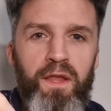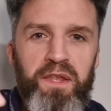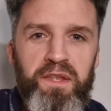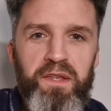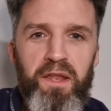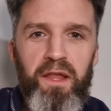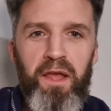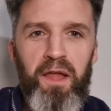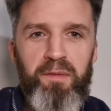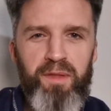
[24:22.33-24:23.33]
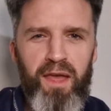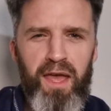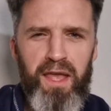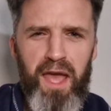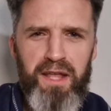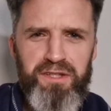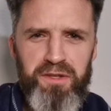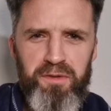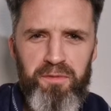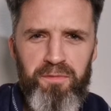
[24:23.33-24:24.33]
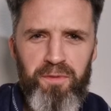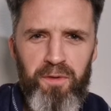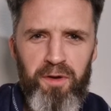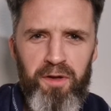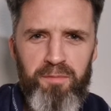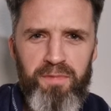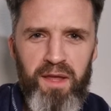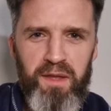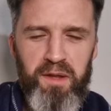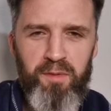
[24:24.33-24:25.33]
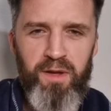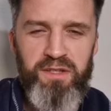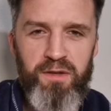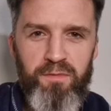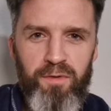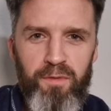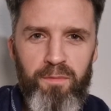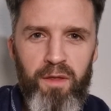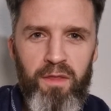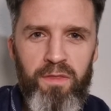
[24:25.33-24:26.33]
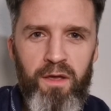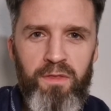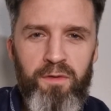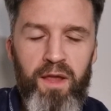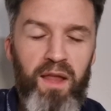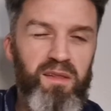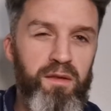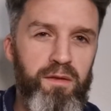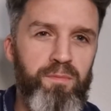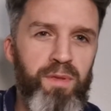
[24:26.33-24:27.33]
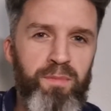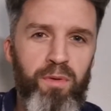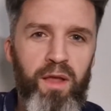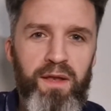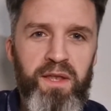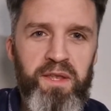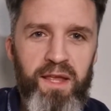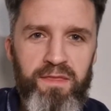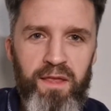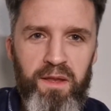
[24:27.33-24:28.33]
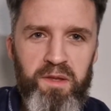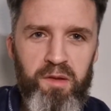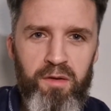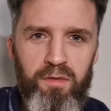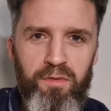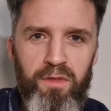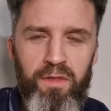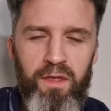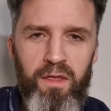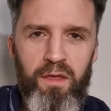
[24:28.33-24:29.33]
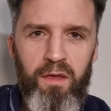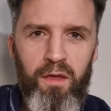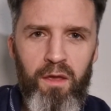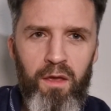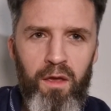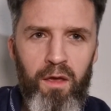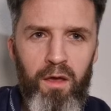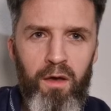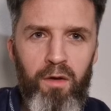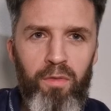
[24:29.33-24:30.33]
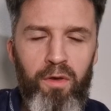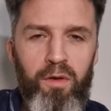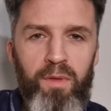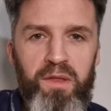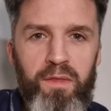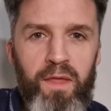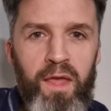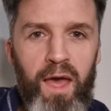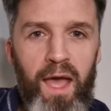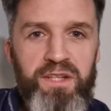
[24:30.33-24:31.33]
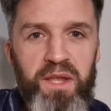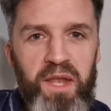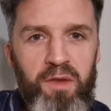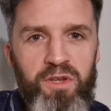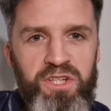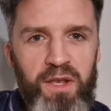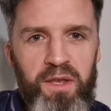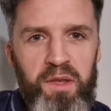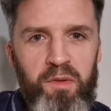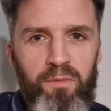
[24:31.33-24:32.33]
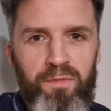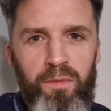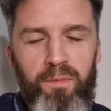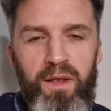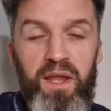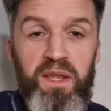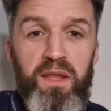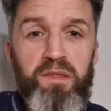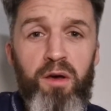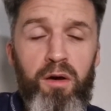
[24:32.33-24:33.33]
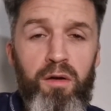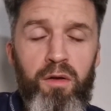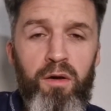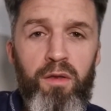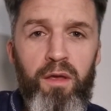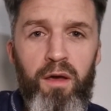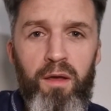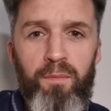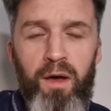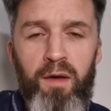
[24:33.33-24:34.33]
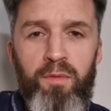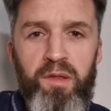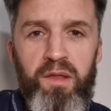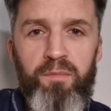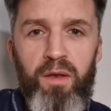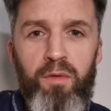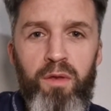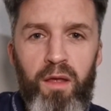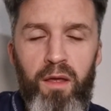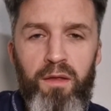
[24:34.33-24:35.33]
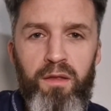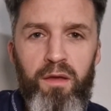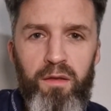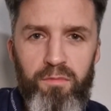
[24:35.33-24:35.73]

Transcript: This has, agent for whom? That's a question from 33X. Look, people like to say things on the comments, don't they? AJ saying Christianity has gone from the Middle East. It's not gone. I was in Malula